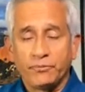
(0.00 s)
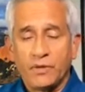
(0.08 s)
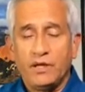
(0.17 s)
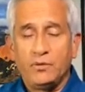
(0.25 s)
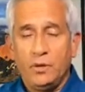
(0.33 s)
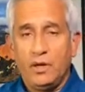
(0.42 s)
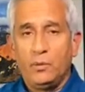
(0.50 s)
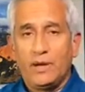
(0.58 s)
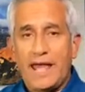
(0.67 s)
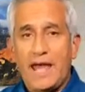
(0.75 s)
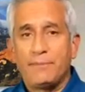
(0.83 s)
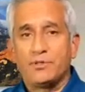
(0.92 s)
and what
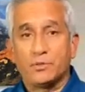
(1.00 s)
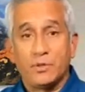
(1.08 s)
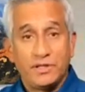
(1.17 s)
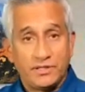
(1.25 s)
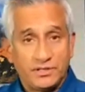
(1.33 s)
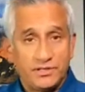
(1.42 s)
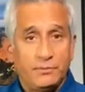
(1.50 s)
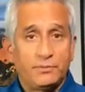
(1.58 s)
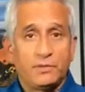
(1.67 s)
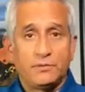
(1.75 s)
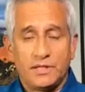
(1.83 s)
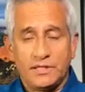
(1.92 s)
happens with his
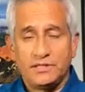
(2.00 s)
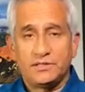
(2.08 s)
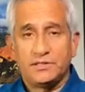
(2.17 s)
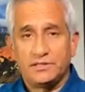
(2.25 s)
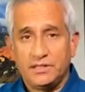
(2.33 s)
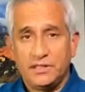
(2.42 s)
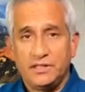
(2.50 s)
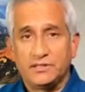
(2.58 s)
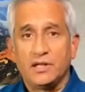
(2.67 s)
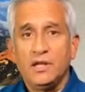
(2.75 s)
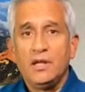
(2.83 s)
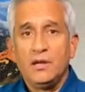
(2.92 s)
symptoms and his disease.
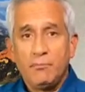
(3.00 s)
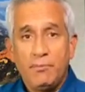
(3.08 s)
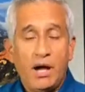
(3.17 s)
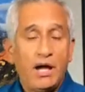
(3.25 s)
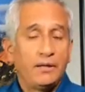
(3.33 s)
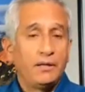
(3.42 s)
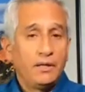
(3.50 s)
But